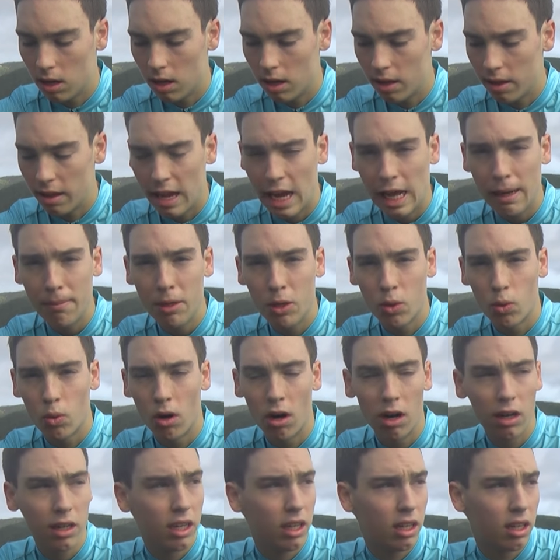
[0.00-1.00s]
They had me
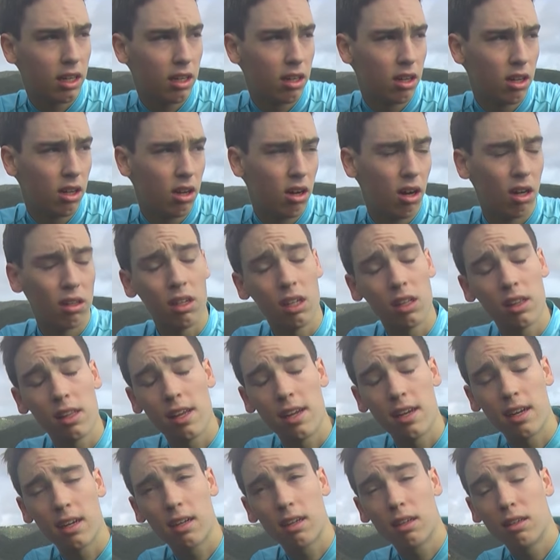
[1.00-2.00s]
walking on the
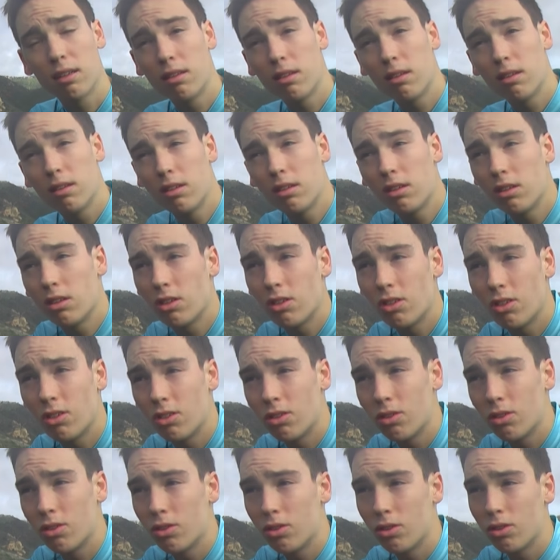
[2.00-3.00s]
leg
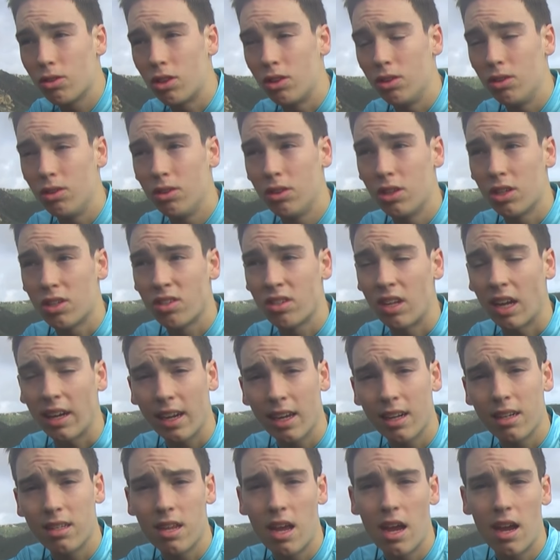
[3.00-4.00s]
the
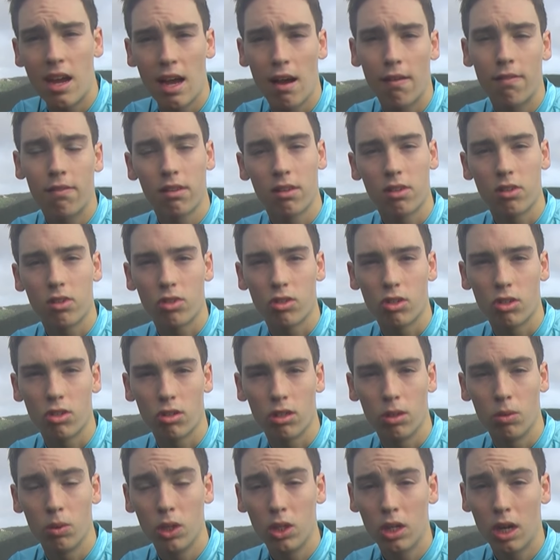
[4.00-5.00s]
second day after the
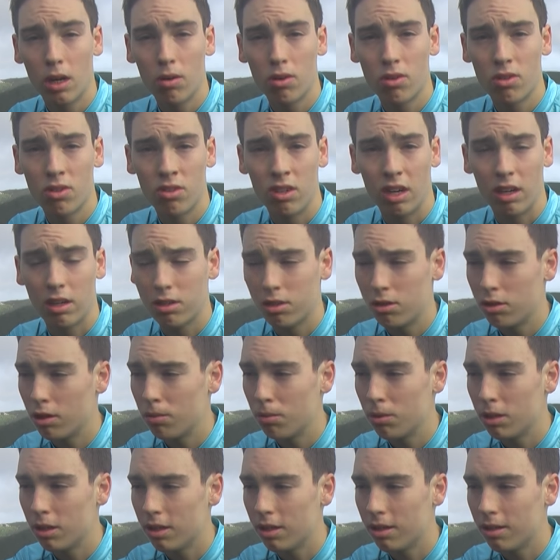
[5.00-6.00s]
surgery, which I was
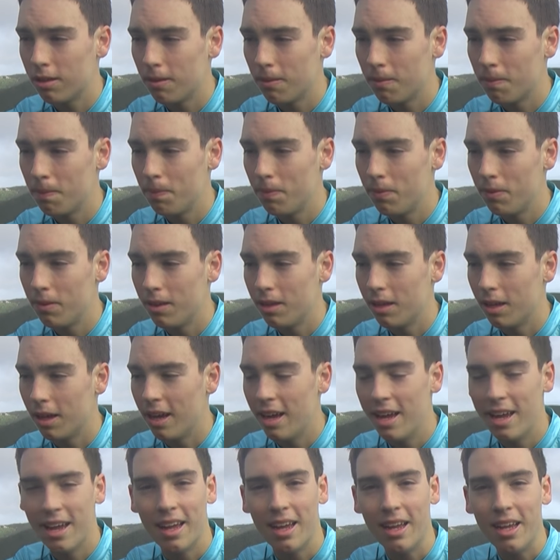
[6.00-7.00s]
extremely
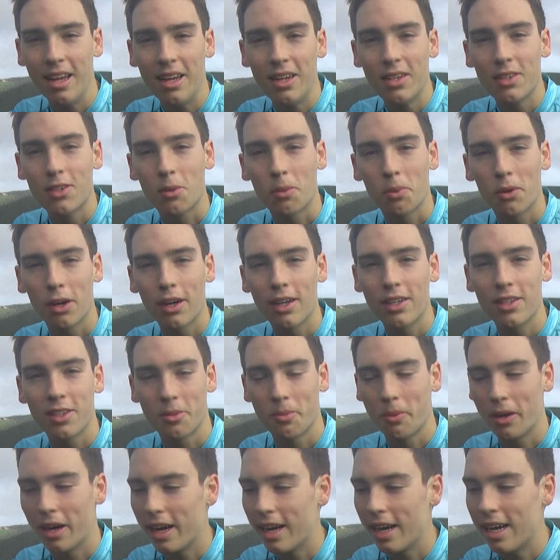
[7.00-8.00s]

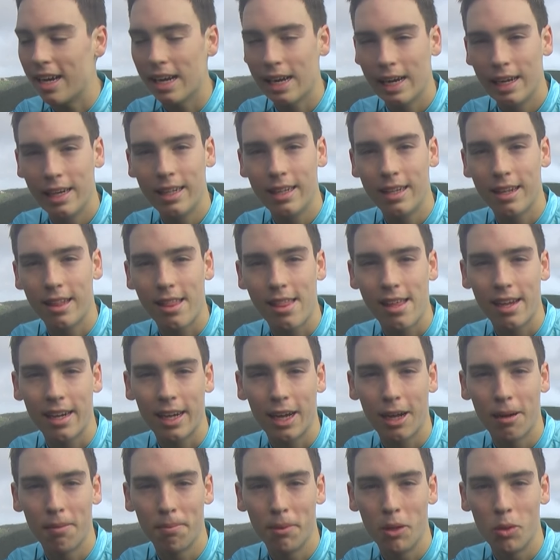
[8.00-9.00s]
surprised by. I didn't think
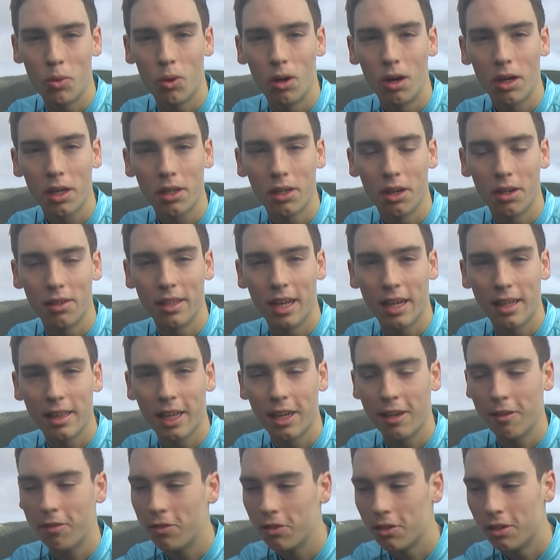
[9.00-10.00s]
I'd be walking on that
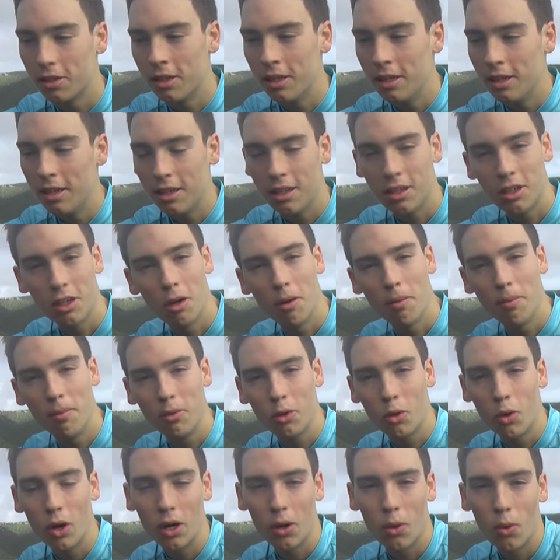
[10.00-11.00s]
leg for
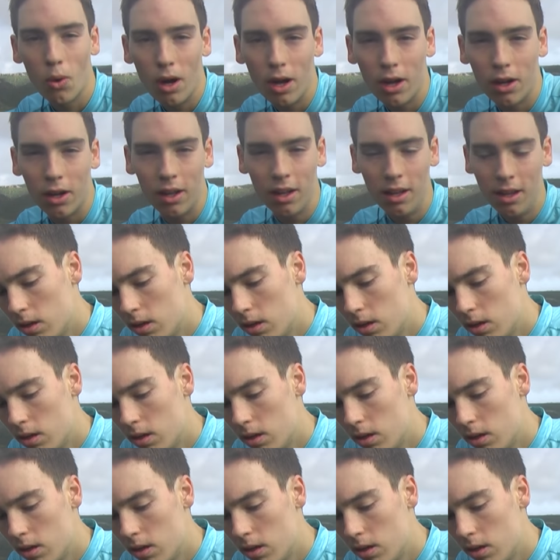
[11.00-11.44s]
quite a while.